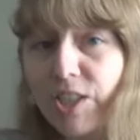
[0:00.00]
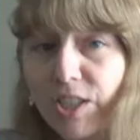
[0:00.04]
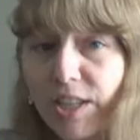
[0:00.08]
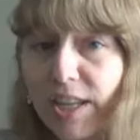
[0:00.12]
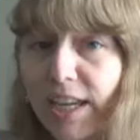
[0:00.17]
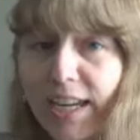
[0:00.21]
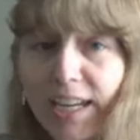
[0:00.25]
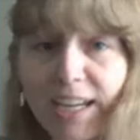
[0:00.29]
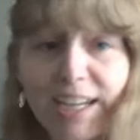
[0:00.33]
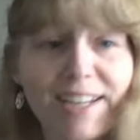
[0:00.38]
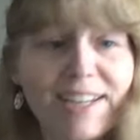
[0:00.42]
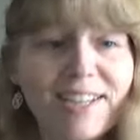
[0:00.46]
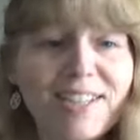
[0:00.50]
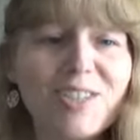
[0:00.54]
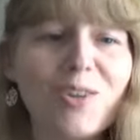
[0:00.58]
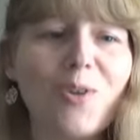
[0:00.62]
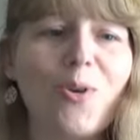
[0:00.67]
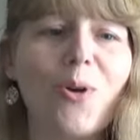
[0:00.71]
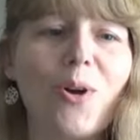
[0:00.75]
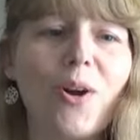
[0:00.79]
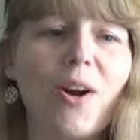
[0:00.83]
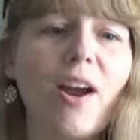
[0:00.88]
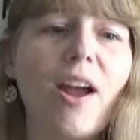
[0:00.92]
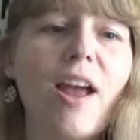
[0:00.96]
this,
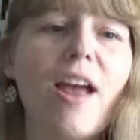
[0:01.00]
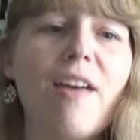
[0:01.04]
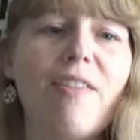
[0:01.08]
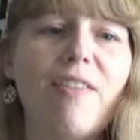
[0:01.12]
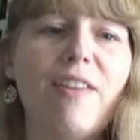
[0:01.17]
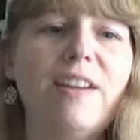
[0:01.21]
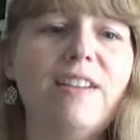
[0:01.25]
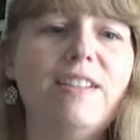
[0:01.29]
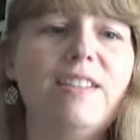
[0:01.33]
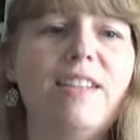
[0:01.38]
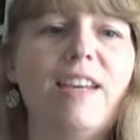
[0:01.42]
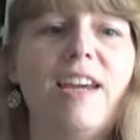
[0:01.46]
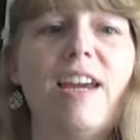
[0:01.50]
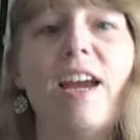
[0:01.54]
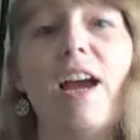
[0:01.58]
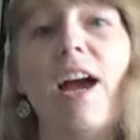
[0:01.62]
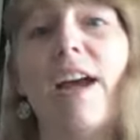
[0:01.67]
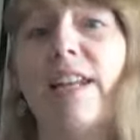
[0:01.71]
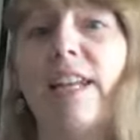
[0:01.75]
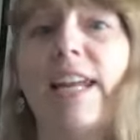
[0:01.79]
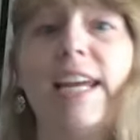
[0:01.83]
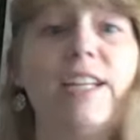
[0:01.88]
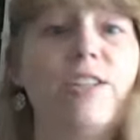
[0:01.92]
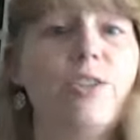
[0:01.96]
or they say,
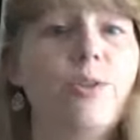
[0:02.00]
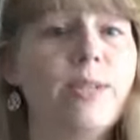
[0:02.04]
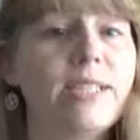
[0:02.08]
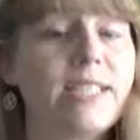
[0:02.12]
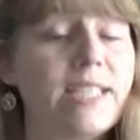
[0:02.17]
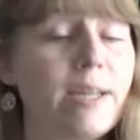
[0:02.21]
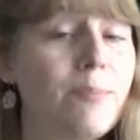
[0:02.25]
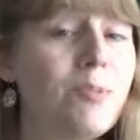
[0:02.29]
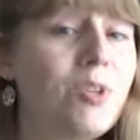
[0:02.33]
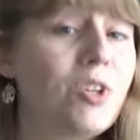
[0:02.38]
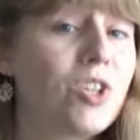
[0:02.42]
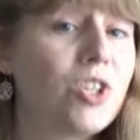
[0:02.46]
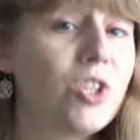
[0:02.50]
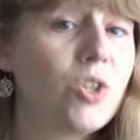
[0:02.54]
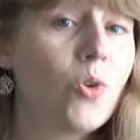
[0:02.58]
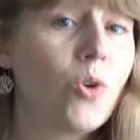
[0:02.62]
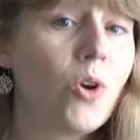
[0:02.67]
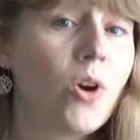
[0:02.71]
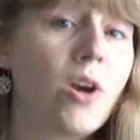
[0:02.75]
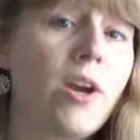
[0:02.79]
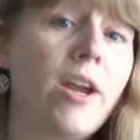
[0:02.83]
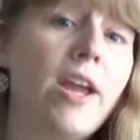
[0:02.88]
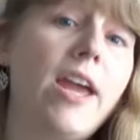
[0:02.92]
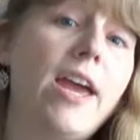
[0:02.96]
I'd like to accept your
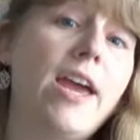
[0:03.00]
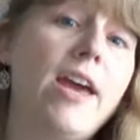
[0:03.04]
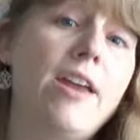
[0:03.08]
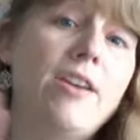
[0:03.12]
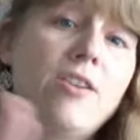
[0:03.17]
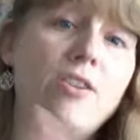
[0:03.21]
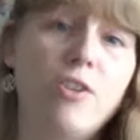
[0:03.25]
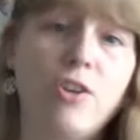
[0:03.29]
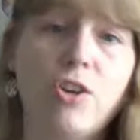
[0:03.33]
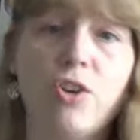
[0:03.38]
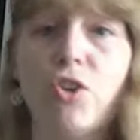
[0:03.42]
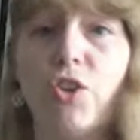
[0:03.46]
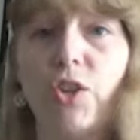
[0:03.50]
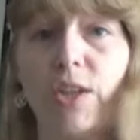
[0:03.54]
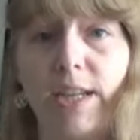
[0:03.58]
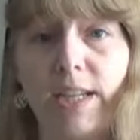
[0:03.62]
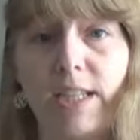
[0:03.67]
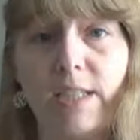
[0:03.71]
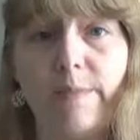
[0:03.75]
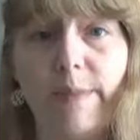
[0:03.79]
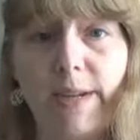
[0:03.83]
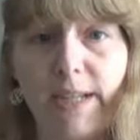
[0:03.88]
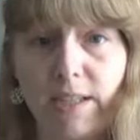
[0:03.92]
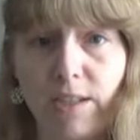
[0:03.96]
story, and you're usually
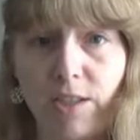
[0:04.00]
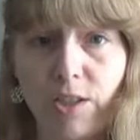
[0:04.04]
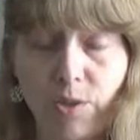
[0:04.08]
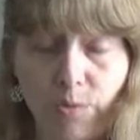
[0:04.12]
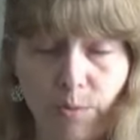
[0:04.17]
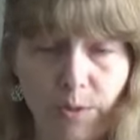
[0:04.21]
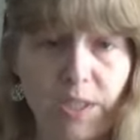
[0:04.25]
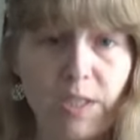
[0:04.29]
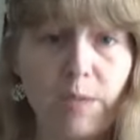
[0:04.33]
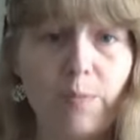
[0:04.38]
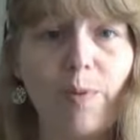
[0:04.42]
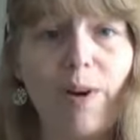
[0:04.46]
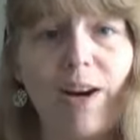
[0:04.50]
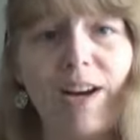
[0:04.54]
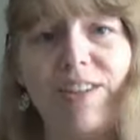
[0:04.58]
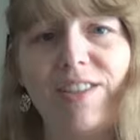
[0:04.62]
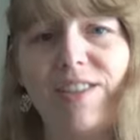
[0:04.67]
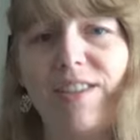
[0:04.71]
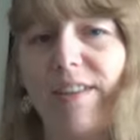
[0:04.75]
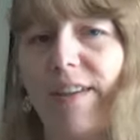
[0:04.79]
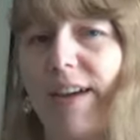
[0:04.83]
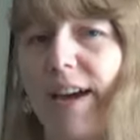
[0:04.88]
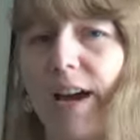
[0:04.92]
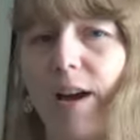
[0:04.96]
expected to respond
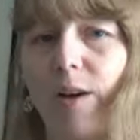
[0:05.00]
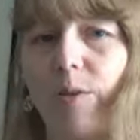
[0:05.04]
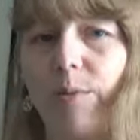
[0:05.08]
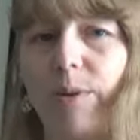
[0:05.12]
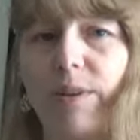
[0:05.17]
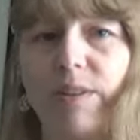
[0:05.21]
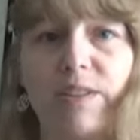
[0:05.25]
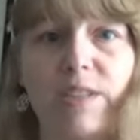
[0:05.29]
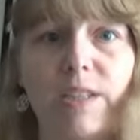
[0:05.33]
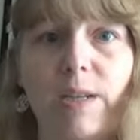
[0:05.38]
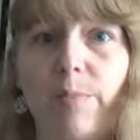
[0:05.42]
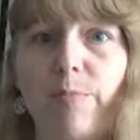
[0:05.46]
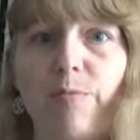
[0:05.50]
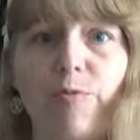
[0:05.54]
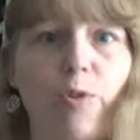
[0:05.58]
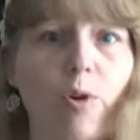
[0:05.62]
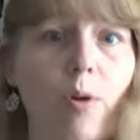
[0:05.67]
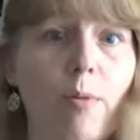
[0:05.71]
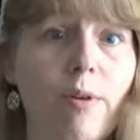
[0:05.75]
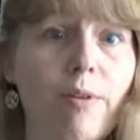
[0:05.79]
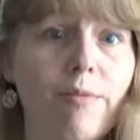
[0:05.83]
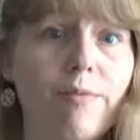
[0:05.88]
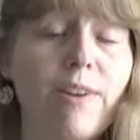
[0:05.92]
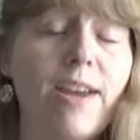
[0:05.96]
to that with some
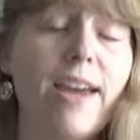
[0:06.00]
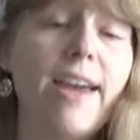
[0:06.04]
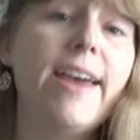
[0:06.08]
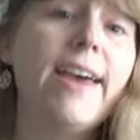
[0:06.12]
form of